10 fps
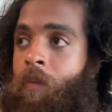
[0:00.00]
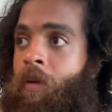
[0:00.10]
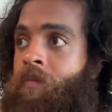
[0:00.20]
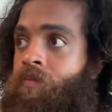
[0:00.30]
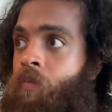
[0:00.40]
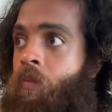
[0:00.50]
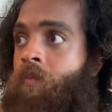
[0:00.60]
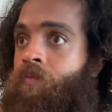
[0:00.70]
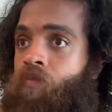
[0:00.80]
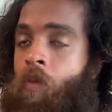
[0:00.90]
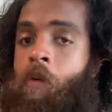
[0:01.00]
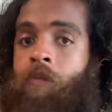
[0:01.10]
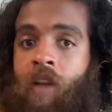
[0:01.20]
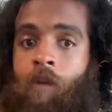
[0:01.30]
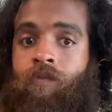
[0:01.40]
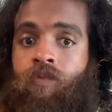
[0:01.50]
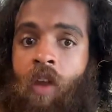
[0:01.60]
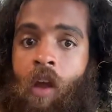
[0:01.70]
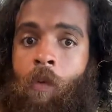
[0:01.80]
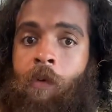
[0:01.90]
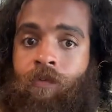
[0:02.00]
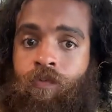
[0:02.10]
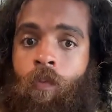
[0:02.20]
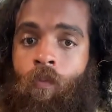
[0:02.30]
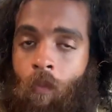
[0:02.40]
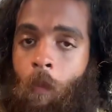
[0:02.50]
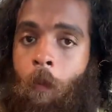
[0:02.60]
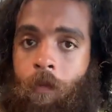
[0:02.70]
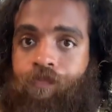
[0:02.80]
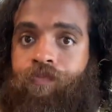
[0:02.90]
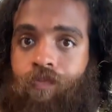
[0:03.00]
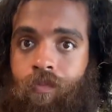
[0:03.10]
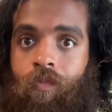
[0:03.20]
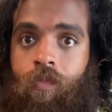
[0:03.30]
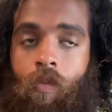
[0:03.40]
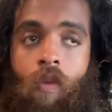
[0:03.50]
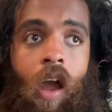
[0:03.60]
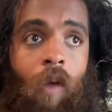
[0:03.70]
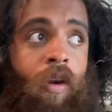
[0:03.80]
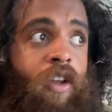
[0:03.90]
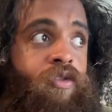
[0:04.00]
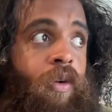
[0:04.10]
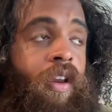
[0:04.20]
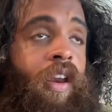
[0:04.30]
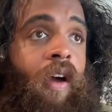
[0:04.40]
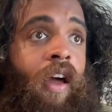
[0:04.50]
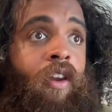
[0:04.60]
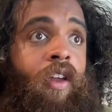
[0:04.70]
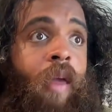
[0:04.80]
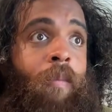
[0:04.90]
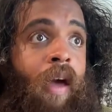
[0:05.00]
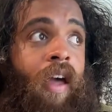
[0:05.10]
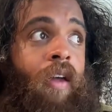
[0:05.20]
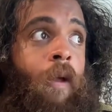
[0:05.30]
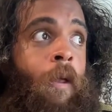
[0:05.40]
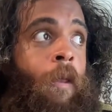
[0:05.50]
right, Mom? Mm-hmm. No, that that one. I really enjoyed it. Now, looking back,